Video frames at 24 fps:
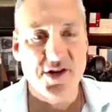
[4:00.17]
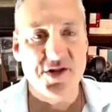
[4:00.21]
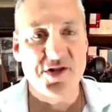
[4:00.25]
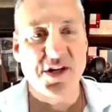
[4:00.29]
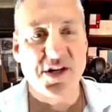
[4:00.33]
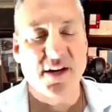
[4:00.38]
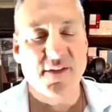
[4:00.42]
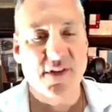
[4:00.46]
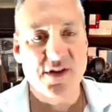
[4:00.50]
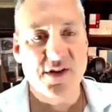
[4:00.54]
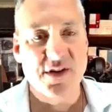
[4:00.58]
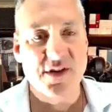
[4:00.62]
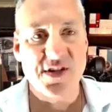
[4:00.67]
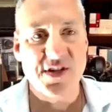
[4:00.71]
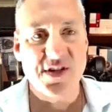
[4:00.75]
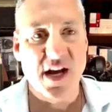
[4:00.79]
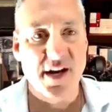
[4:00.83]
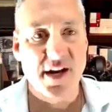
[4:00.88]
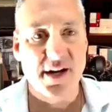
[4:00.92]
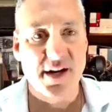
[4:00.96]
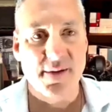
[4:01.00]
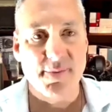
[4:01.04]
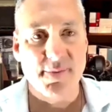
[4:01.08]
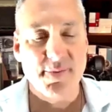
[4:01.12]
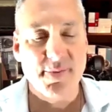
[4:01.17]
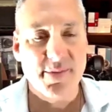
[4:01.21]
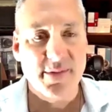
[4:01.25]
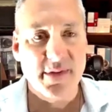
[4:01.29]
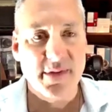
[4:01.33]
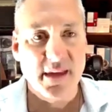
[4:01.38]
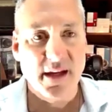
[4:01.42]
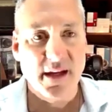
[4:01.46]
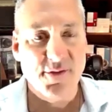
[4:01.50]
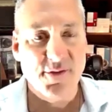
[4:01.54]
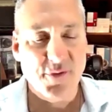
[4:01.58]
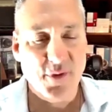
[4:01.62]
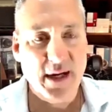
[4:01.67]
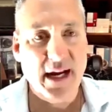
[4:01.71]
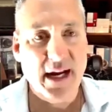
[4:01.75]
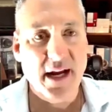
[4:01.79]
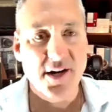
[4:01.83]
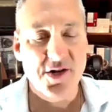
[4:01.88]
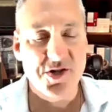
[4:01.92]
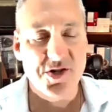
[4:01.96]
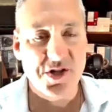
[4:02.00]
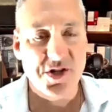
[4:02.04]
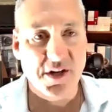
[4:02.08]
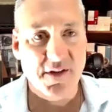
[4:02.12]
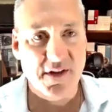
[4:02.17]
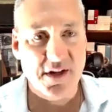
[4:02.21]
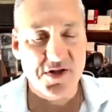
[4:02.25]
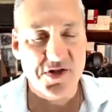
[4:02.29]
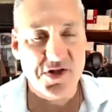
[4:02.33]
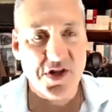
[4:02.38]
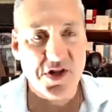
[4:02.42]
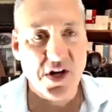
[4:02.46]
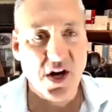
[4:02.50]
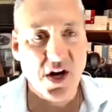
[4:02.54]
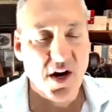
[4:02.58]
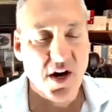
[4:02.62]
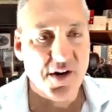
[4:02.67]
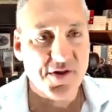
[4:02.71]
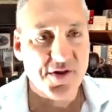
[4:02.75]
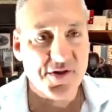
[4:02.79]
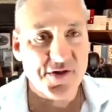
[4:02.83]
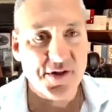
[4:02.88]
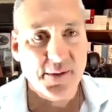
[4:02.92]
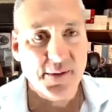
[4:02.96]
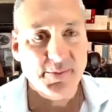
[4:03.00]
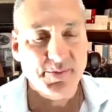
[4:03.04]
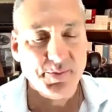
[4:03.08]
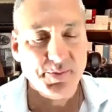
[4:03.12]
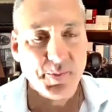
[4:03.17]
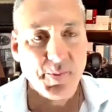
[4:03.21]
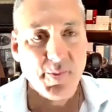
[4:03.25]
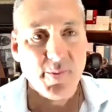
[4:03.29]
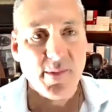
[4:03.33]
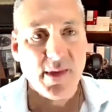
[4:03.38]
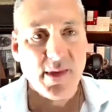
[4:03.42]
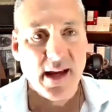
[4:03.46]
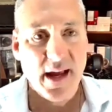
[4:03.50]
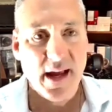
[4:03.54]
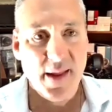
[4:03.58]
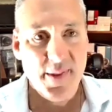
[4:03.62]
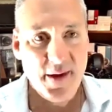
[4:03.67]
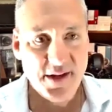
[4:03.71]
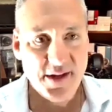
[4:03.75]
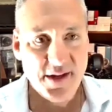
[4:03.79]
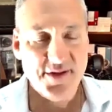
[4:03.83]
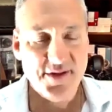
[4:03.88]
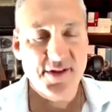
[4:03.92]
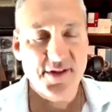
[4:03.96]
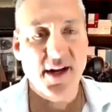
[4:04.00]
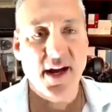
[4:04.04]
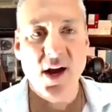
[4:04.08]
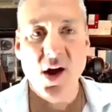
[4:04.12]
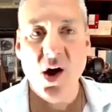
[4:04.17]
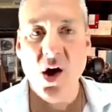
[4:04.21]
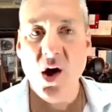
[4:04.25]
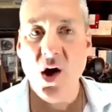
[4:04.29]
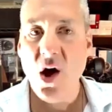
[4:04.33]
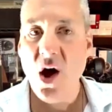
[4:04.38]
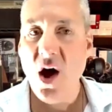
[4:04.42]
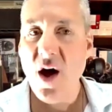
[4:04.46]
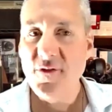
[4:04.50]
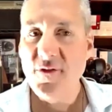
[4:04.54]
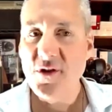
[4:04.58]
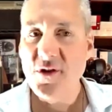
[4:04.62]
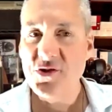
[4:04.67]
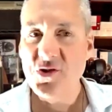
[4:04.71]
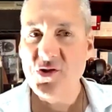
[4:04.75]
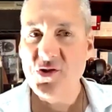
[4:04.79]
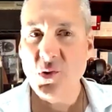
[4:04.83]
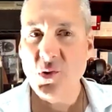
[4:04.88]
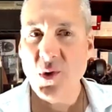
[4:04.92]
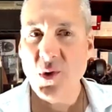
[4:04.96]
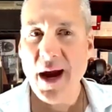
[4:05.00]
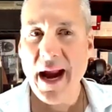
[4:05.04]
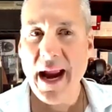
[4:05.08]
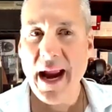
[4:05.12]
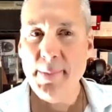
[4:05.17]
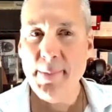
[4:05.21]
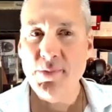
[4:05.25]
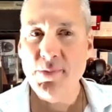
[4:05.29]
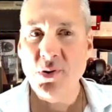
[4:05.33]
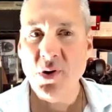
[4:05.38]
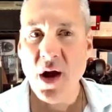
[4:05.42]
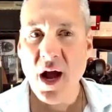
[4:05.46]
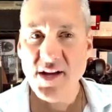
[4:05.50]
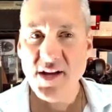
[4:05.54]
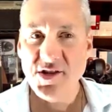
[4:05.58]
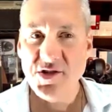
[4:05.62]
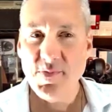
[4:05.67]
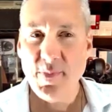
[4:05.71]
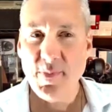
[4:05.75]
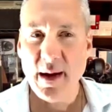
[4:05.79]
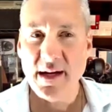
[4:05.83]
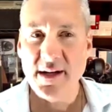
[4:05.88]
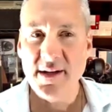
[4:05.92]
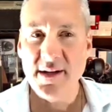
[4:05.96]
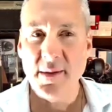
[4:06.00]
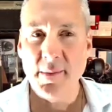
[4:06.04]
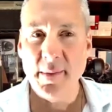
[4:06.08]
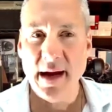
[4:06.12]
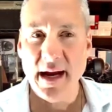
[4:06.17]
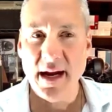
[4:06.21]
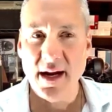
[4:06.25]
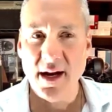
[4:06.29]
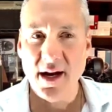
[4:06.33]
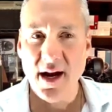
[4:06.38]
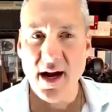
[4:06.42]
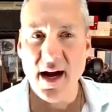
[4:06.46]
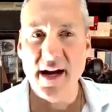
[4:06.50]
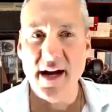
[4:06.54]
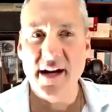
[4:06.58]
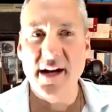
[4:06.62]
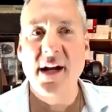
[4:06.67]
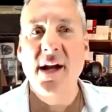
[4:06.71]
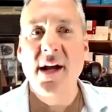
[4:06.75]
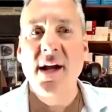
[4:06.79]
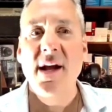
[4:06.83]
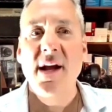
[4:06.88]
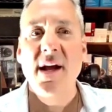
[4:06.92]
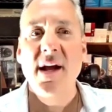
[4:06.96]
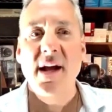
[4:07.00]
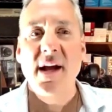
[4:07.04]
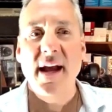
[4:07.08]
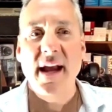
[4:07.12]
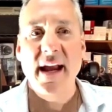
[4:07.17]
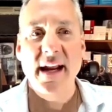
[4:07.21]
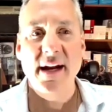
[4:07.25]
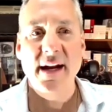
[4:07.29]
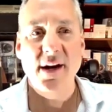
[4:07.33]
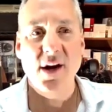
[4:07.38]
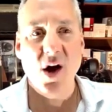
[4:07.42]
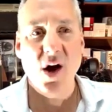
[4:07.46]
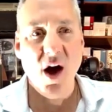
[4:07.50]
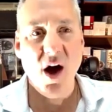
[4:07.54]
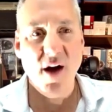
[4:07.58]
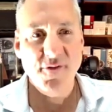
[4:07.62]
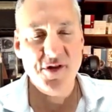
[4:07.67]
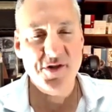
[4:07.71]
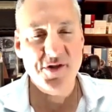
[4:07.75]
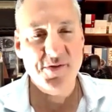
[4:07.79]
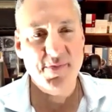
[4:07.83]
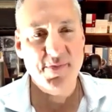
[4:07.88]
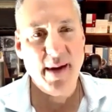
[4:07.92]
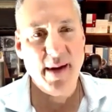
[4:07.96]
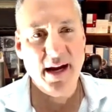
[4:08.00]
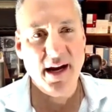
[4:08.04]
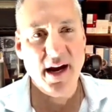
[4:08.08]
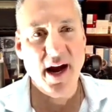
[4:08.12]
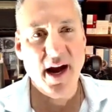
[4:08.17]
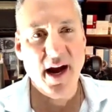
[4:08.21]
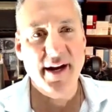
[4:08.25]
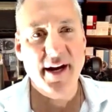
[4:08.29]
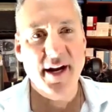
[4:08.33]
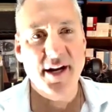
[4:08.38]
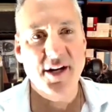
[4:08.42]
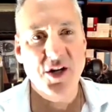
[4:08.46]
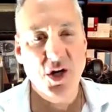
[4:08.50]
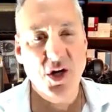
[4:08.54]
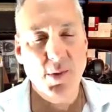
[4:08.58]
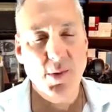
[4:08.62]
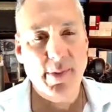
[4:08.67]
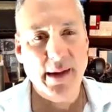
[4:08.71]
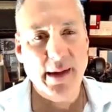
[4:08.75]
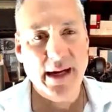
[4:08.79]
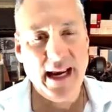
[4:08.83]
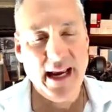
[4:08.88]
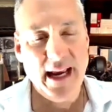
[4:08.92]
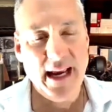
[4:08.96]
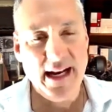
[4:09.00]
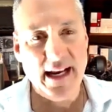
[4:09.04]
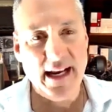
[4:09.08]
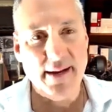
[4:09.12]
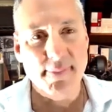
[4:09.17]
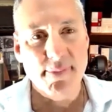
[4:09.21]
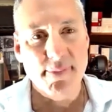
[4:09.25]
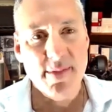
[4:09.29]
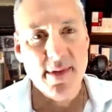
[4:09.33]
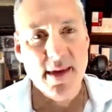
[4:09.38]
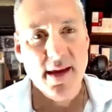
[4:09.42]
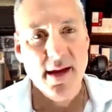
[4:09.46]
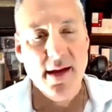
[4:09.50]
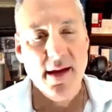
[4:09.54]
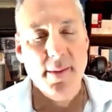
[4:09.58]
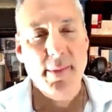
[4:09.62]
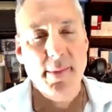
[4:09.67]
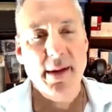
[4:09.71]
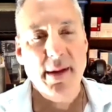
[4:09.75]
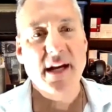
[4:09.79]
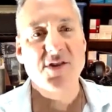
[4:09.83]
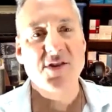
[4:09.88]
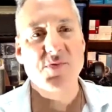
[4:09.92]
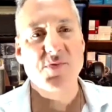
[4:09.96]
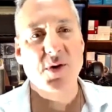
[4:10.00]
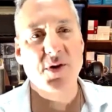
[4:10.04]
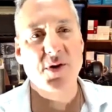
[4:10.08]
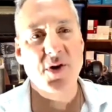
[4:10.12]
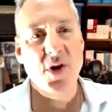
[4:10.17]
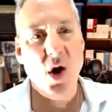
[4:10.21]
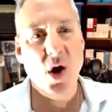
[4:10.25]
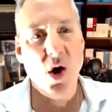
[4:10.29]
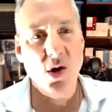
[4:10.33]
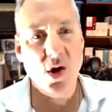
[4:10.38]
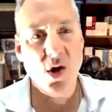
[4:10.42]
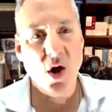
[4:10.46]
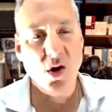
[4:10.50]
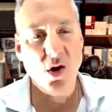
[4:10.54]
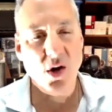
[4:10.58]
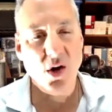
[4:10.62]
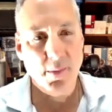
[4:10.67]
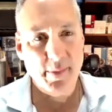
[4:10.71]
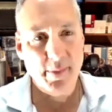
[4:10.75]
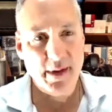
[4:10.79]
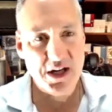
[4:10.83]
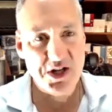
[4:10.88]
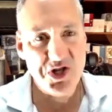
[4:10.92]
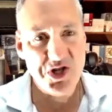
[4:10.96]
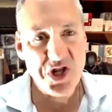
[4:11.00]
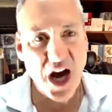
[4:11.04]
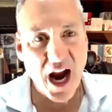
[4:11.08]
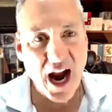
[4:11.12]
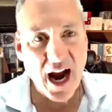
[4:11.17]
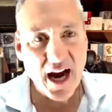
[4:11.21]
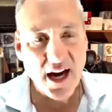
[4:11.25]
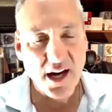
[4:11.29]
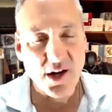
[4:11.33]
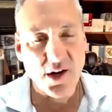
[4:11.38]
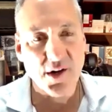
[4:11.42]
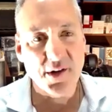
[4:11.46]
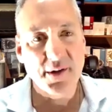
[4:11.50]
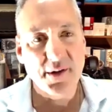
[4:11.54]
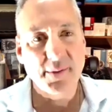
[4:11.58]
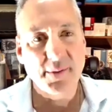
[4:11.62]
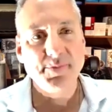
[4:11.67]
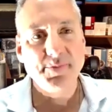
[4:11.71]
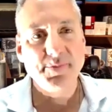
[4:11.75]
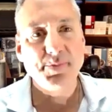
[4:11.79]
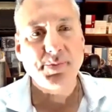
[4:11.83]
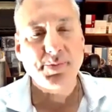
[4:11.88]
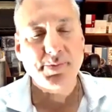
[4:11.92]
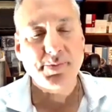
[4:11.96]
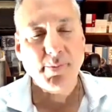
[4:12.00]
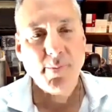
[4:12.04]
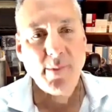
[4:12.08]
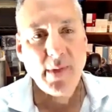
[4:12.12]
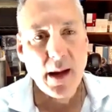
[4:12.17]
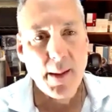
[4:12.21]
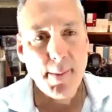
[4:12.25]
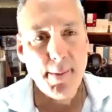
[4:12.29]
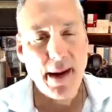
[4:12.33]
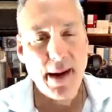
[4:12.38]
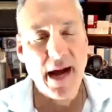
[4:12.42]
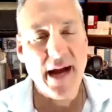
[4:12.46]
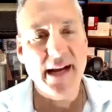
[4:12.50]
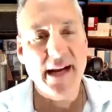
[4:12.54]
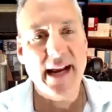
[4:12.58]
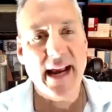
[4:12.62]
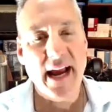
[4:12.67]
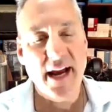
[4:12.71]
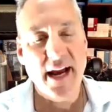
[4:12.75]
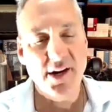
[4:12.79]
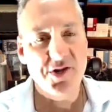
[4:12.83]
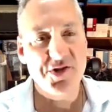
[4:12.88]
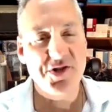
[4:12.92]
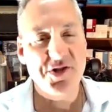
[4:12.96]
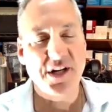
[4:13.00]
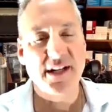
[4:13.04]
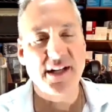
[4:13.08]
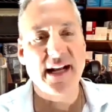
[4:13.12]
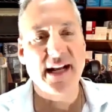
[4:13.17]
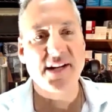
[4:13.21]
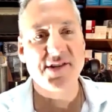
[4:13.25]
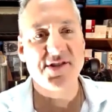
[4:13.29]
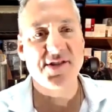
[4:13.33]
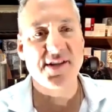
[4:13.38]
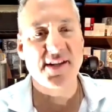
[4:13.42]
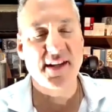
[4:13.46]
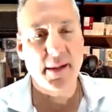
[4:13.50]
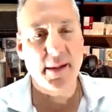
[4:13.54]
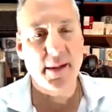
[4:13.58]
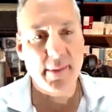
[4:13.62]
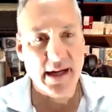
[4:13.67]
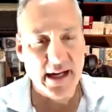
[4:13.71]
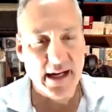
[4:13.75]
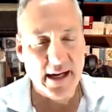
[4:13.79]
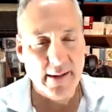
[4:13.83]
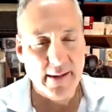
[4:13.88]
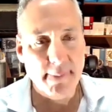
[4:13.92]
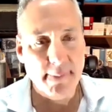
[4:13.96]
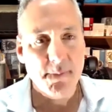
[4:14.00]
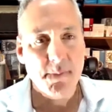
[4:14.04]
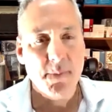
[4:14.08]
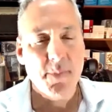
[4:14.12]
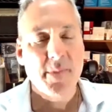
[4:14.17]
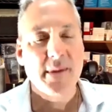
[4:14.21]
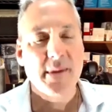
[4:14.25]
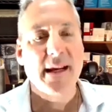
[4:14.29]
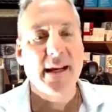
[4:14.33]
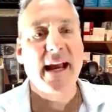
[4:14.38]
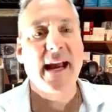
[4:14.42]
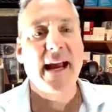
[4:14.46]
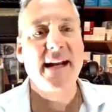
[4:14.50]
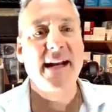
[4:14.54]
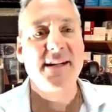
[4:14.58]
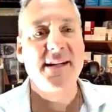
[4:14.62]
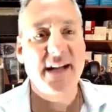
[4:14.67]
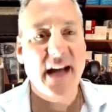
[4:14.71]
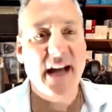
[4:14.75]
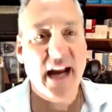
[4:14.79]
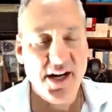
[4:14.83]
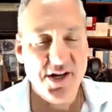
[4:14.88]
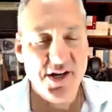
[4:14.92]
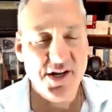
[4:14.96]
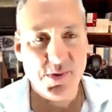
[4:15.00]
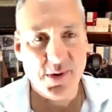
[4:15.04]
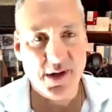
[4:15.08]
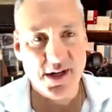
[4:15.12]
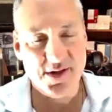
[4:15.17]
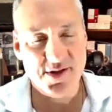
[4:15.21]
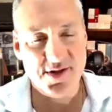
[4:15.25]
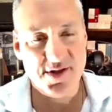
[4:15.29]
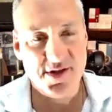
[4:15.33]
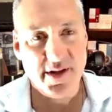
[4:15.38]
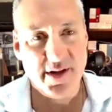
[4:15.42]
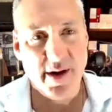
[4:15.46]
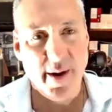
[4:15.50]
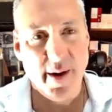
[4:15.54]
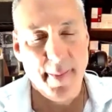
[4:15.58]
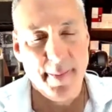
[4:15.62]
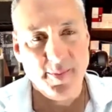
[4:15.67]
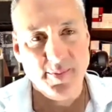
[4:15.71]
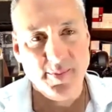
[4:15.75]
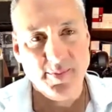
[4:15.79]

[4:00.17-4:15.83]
energy of the sun, the free energy of the stars. And this offers great prospect to mankind. It offers mankind a new beginning because we'll no longer be shackled by energy that's limited and dangerous.